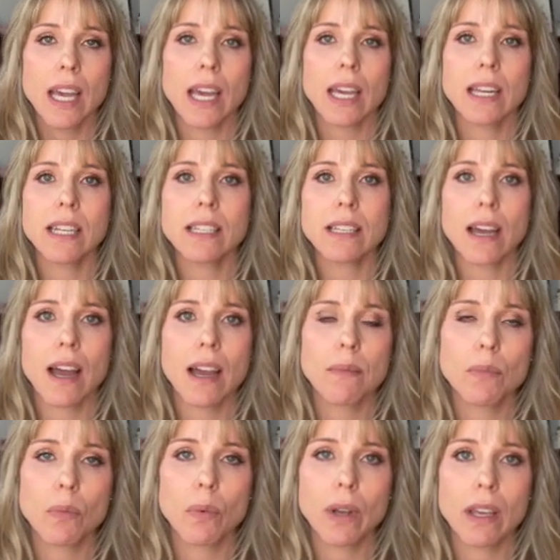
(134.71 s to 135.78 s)

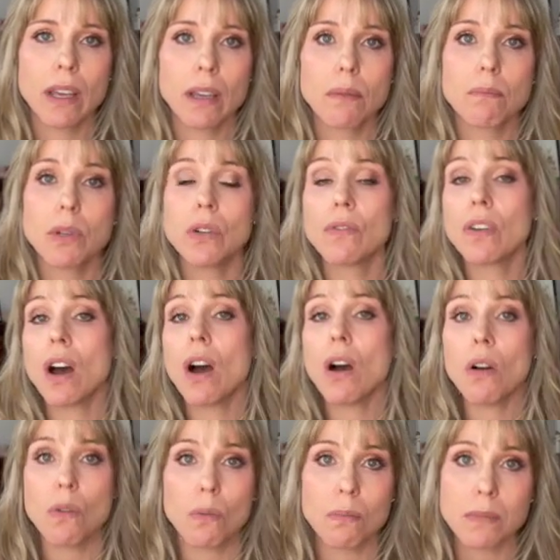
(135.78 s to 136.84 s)
anytime we move
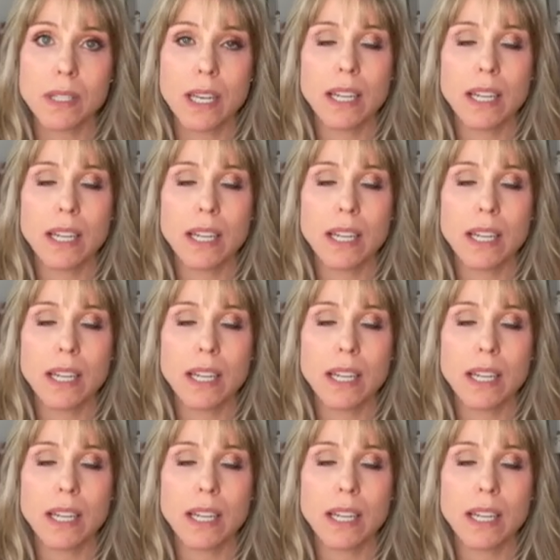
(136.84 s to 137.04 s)
homes,